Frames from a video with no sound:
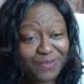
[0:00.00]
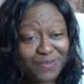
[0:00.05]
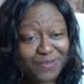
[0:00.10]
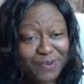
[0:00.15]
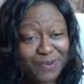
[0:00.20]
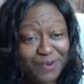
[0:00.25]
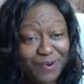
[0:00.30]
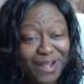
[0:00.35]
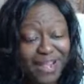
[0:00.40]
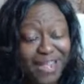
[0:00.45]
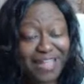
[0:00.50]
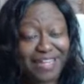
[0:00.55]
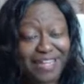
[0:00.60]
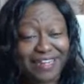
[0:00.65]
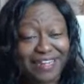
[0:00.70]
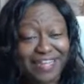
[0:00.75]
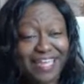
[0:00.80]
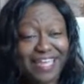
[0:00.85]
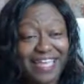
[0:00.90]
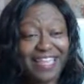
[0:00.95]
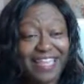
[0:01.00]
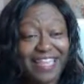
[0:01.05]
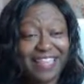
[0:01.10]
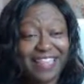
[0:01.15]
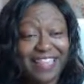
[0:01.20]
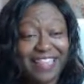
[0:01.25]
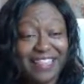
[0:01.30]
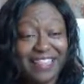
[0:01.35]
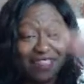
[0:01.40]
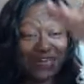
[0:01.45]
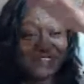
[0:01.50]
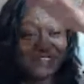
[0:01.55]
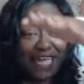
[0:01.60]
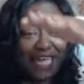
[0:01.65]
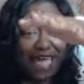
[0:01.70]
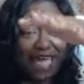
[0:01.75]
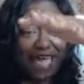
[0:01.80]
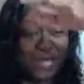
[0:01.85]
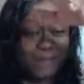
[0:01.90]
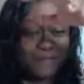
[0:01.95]
right? There's a
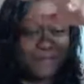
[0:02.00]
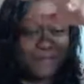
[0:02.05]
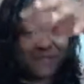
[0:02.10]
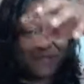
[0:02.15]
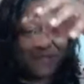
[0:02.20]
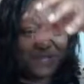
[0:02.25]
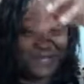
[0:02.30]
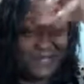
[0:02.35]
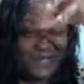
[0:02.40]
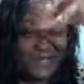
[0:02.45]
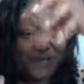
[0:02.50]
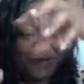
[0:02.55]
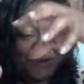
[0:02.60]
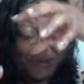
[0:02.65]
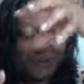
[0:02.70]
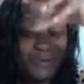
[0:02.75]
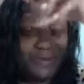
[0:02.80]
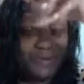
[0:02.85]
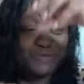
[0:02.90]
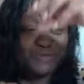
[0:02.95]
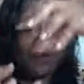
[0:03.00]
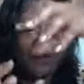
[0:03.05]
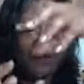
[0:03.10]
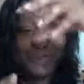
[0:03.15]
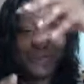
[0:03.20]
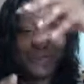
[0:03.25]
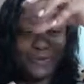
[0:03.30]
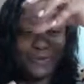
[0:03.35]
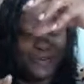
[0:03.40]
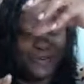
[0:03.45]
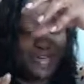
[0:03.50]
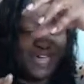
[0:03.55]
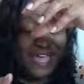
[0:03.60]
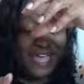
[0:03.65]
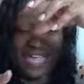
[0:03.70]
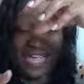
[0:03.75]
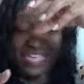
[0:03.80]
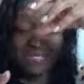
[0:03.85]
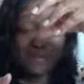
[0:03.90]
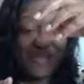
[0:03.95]
gap. Most people,
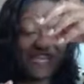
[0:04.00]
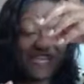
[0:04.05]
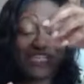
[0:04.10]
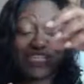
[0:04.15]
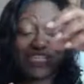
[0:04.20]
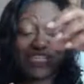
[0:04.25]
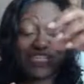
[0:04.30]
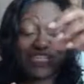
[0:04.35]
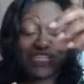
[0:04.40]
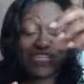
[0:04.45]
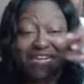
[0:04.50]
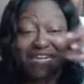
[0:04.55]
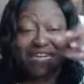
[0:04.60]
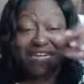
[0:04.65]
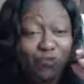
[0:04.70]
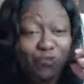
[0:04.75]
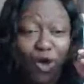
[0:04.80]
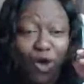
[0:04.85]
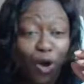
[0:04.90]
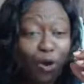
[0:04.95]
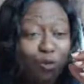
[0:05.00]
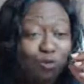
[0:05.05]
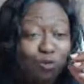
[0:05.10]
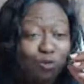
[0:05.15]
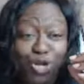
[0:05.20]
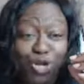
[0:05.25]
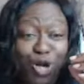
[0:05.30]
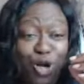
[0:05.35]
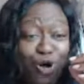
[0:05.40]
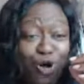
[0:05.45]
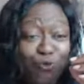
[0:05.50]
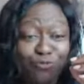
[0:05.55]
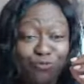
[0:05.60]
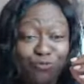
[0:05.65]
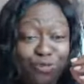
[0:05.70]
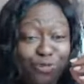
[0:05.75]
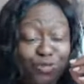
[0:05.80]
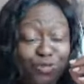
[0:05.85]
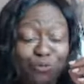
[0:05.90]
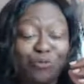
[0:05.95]
especially now, you've owned your home
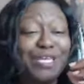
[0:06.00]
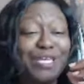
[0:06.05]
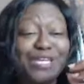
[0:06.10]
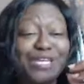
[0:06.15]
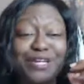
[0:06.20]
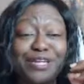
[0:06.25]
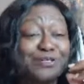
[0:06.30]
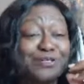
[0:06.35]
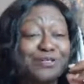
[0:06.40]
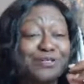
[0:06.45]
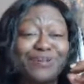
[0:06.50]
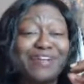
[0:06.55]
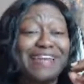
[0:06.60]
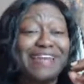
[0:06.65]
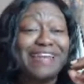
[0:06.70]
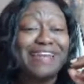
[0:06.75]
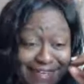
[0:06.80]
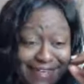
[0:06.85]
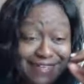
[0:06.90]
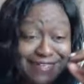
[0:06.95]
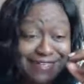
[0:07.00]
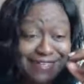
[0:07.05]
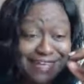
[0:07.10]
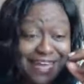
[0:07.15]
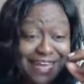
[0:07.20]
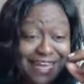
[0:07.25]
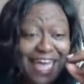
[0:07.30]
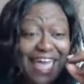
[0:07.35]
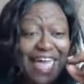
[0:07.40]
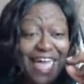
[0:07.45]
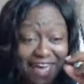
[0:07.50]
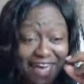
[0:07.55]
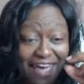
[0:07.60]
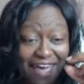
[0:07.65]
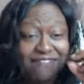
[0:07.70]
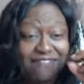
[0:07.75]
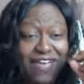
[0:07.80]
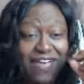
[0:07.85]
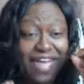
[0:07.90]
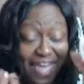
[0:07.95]
for 3 years or less,
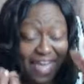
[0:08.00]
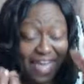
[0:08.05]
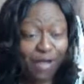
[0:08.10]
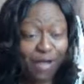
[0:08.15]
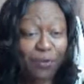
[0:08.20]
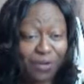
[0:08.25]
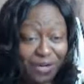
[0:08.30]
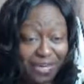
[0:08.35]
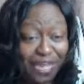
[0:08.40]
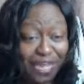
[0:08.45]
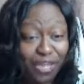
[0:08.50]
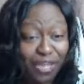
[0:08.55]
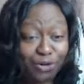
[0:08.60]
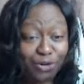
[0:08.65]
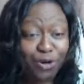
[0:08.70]
have equity in your